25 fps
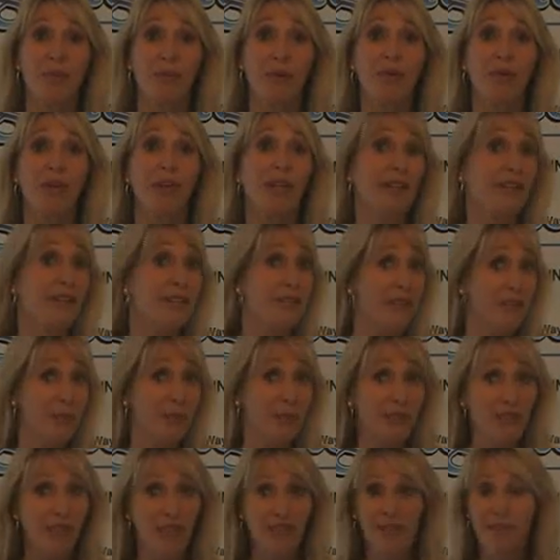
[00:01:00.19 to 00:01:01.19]
body, and so
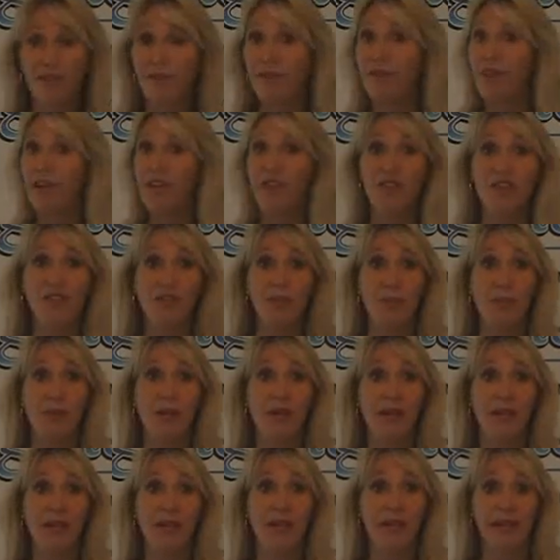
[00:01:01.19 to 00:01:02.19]
we just flush it
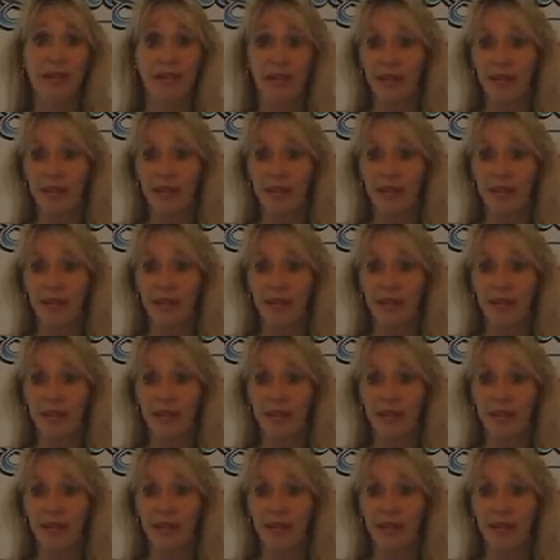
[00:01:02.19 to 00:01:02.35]
away.